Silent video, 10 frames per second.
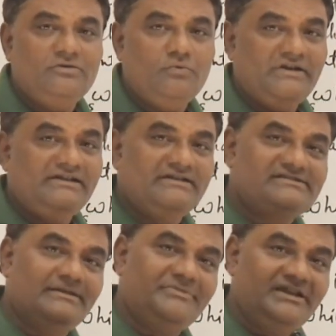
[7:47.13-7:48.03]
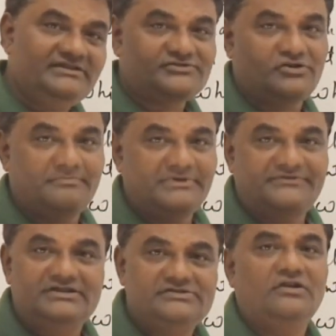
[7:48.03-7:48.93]
when it is empty, stop.
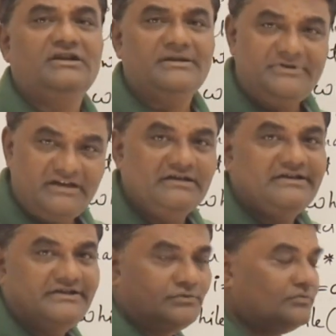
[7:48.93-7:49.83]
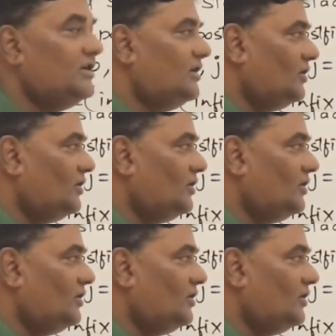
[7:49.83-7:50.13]
If it is not empty, continue.